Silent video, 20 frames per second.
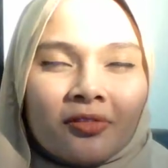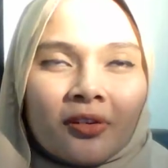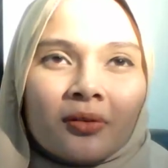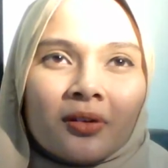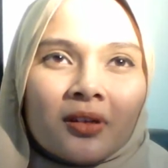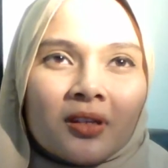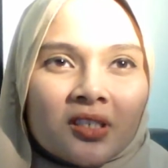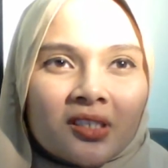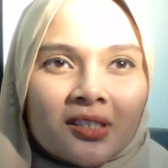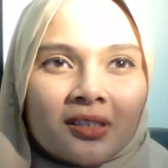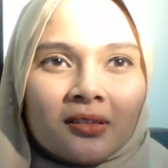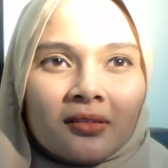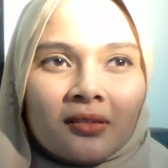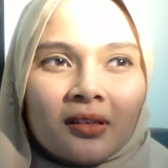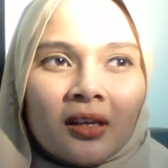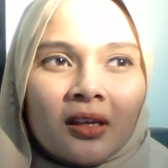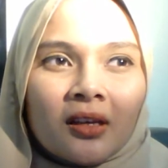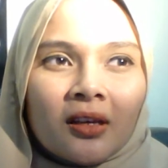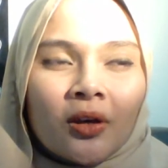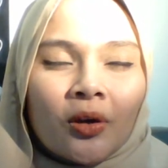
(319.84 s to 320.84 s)
In
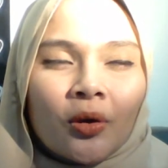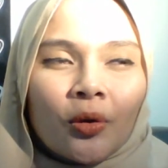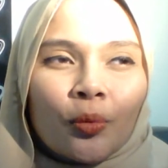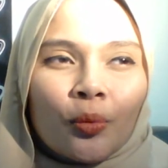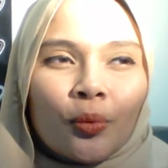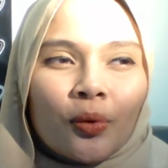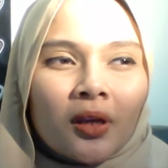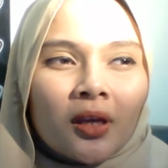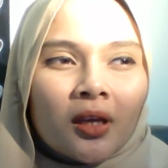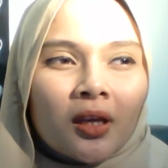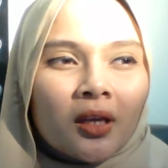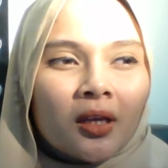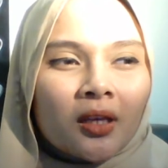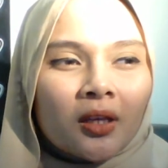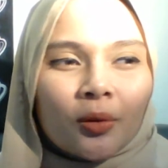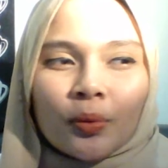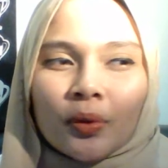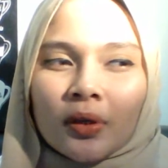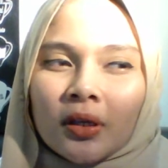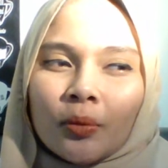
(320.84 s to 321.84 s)
foundation,
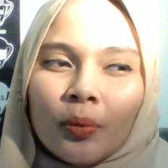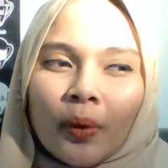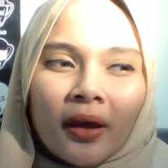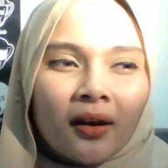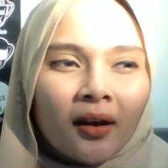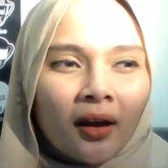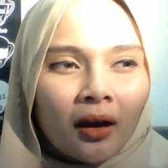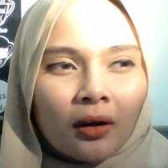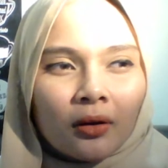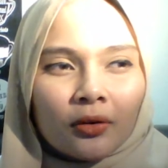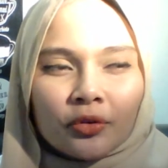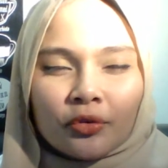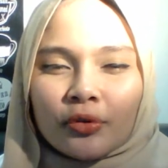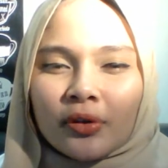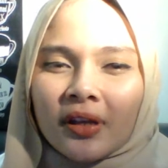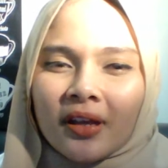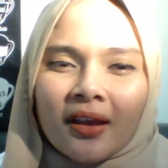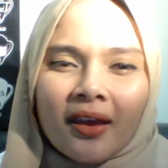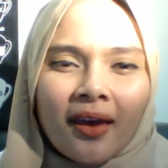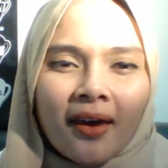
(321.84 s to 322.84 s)
we went
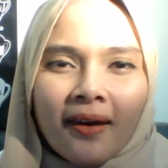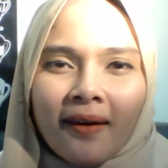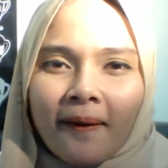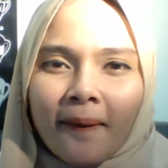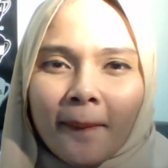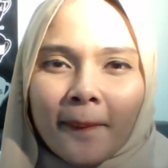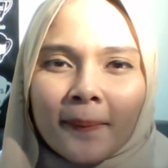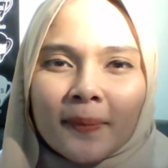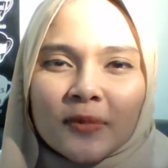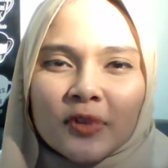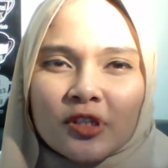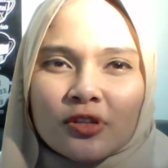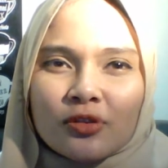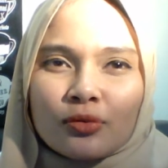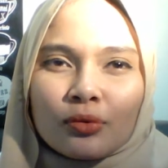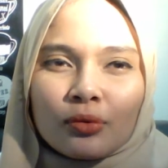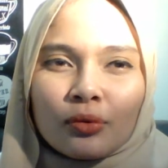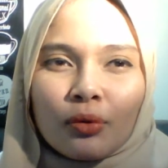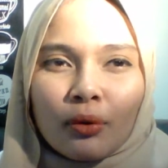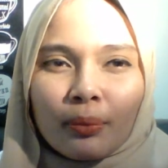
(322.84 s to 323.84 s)
out 3 a.m.
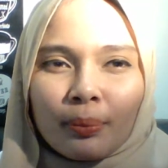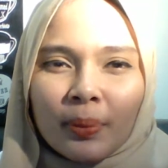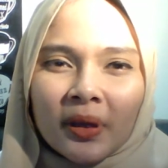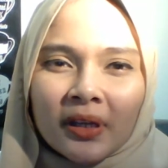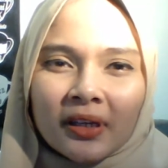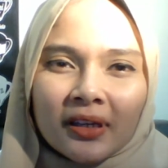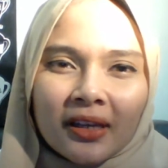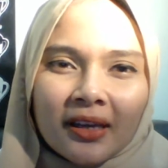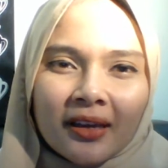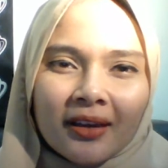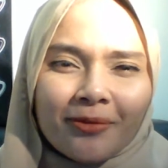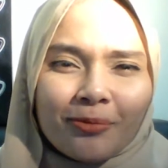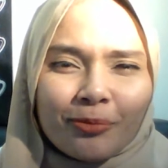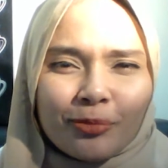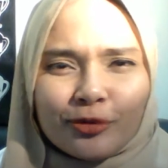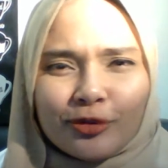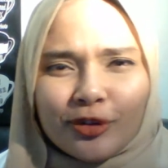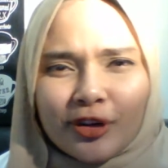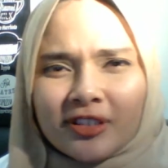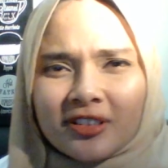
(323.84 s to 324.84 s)
just to go picnic
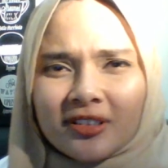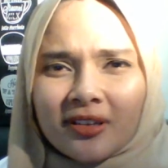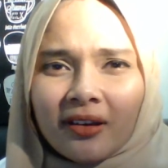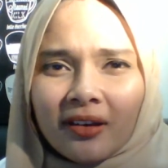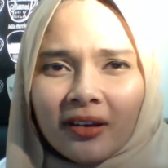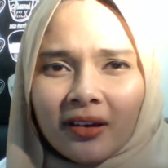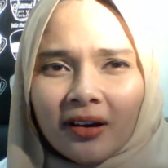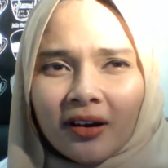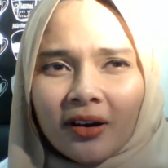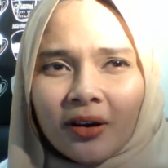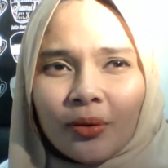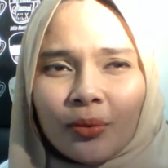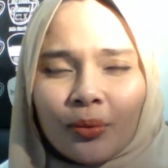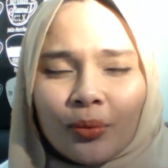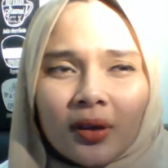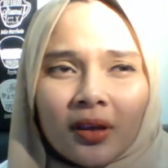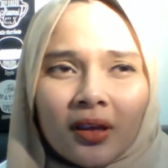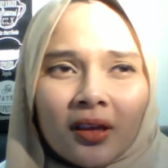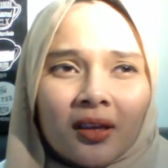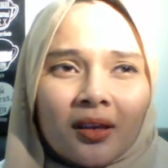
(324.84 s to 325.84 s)
in
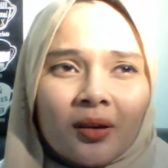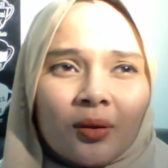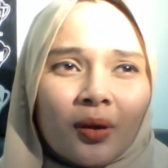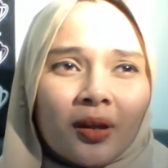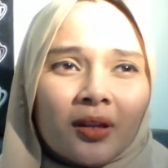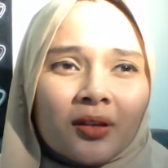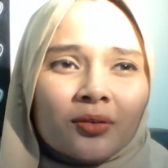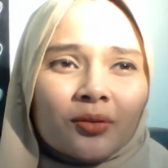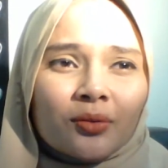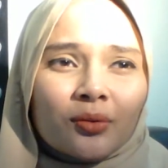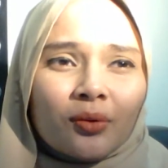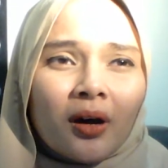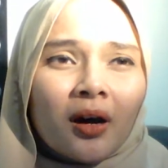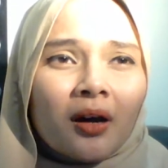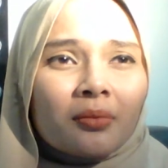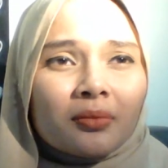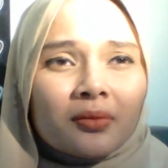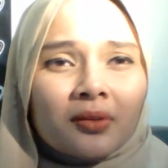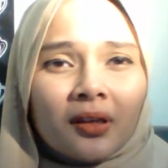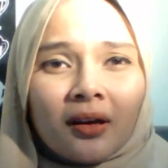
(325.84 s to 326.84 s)
Putrajaya. We went to
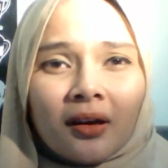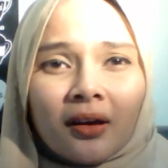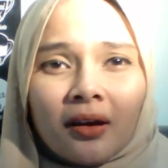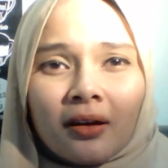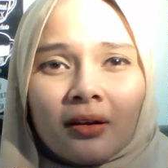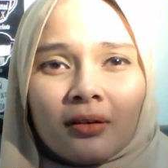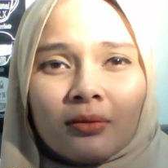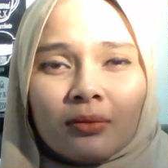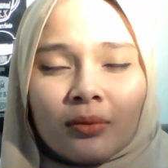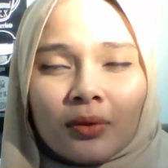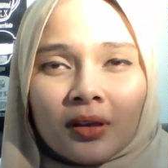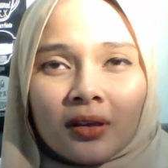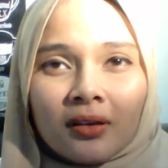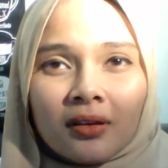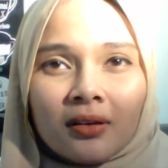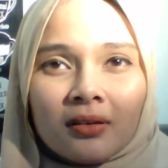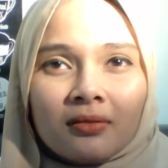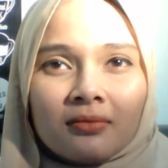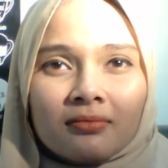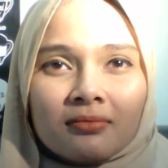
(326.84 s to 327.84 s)
Uptown.
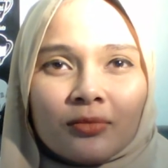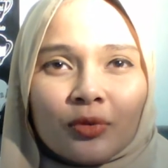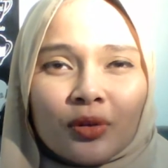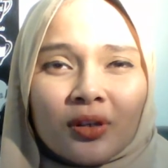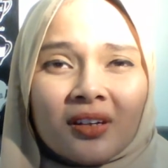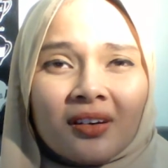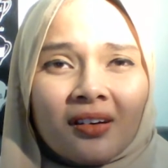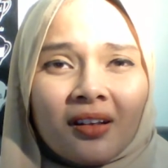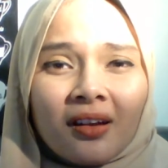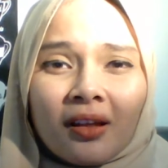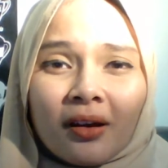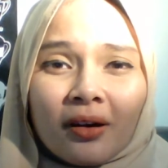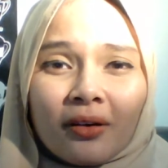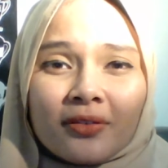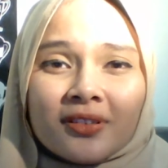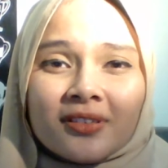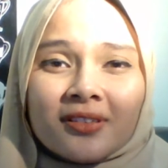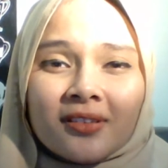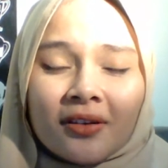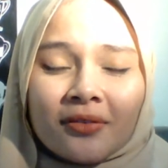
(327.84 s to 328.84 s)
We did a
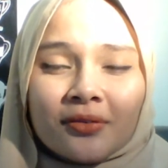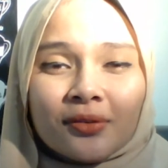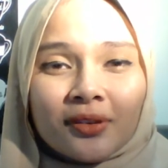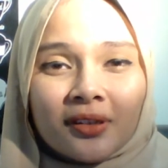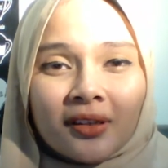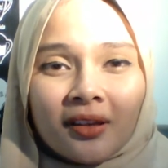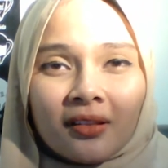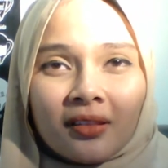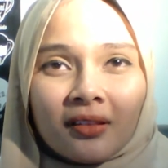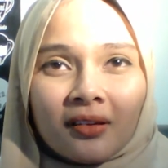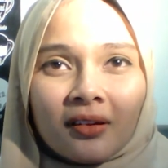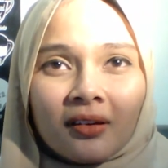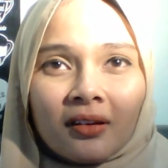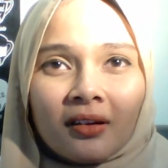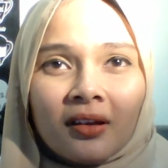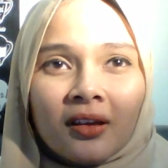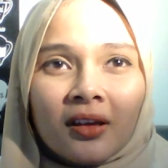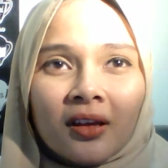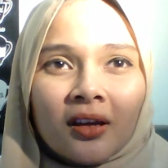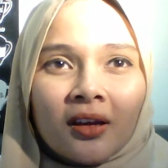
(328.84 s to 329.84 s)
lot of stuff
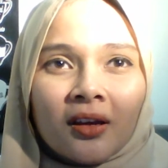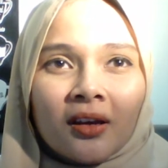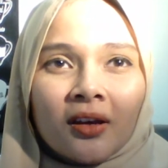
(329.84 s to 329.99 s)
together.